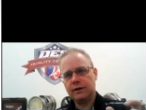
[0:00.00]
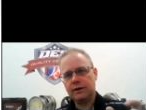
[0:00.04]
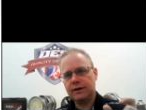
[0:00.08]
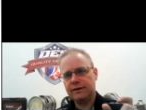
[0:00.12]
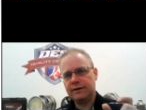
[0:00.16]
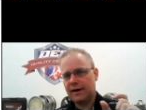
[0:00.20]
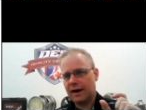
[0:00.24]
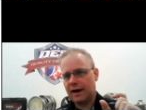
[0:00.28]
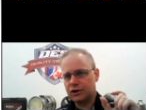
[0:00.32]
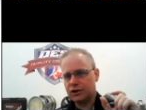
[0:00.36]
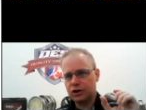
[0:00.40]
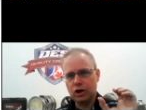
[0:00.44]
It's
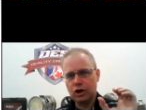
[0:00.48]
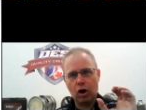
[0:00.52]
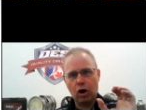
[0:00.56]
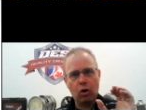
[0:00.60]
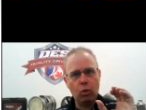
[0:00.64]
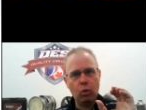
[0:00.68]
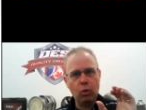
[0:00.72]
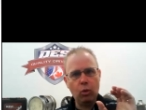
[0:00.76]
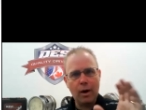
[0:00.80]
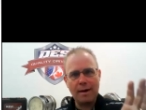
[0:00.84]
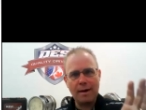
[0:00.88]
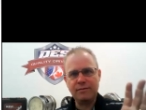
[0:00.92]
actually all
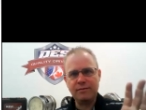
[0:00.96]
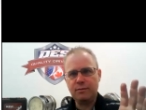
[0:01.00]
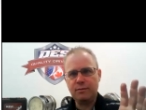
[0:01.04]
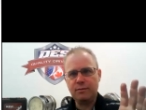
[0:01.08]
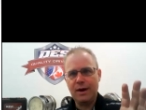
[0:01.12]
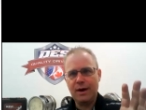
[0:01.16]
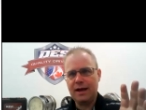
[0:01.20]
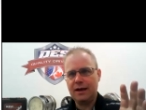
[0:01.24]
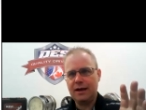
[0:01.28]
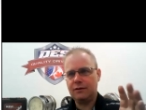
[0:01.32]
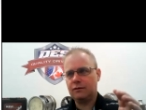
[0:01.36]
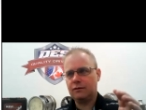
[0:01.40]

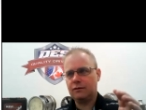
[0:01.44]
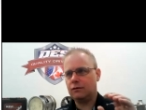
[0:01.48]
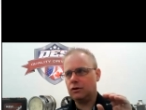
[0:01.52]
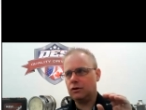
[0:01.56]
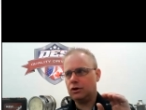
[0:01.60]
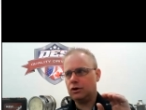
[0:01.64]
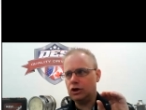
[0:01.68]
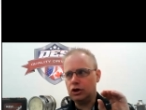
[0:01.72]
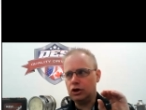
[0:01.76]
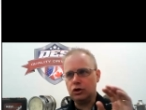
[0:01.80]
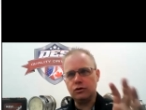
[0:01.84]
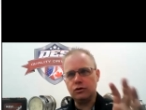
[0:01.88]
web-based. You
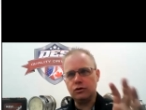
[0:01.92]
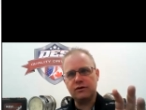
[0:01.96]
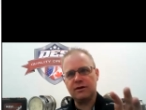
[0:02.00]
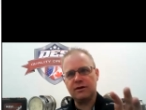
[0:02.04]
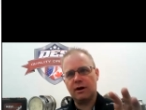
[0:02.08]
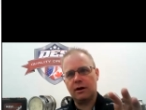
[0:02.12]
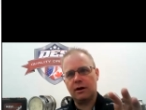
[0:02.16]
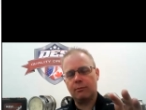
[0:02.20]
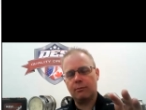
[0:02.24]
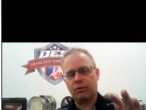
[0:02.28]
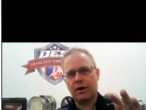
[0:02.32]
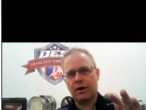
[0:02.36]
can use it
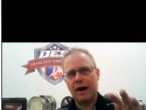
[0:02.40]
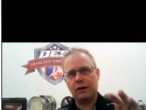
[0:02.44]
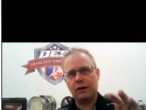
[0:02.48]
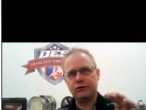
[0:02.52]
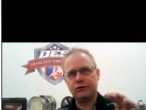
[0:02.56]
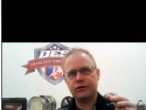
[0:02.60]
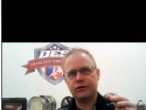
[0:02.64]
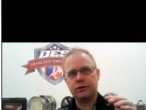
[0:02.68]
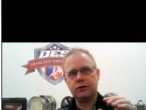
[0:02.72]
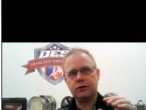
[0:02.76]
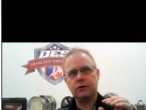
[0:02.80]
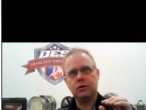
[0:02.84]
on a
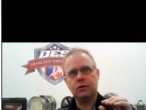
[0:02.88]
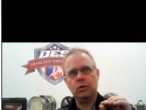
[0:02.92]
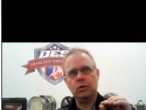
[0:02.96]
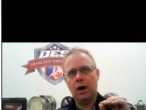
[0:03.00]
browser.